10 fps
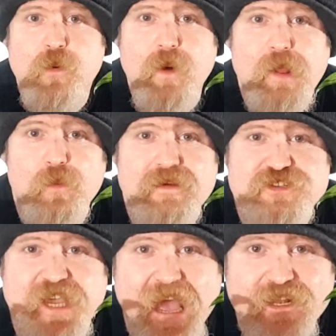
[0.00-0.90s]
Well, we have
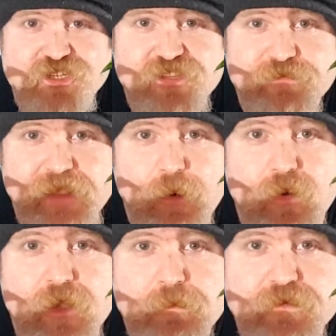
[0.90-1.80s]
to catch the
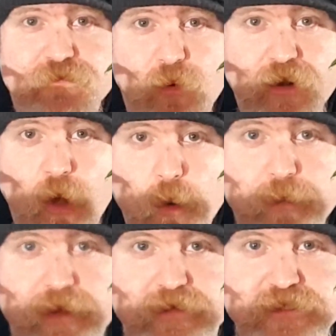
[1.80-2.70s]
flower before it
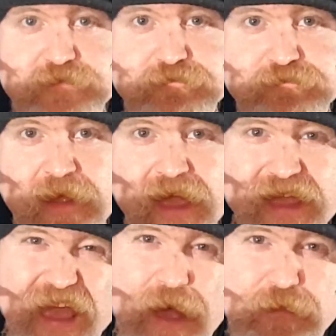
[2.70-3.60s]
opens.
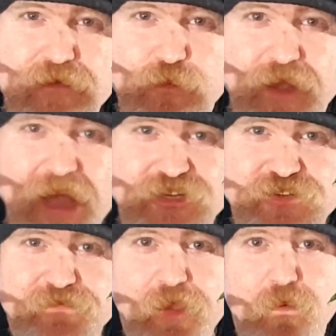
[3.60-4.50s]
Yeah, but if we catch the
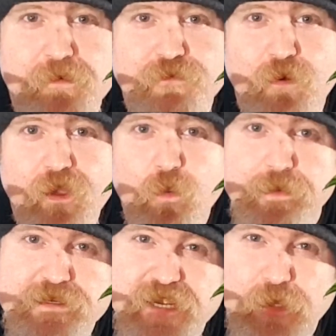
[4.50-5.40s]
flower before it
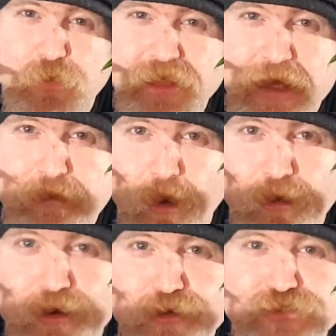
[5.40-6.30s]
opens, how do we get
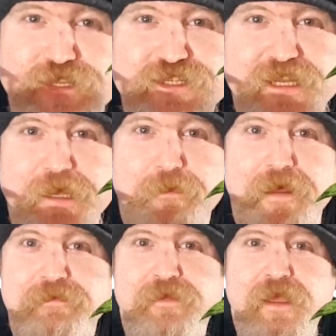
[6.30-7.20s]
pollen onto the stigma?
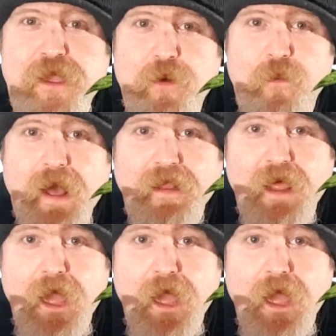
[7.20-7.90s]
Well,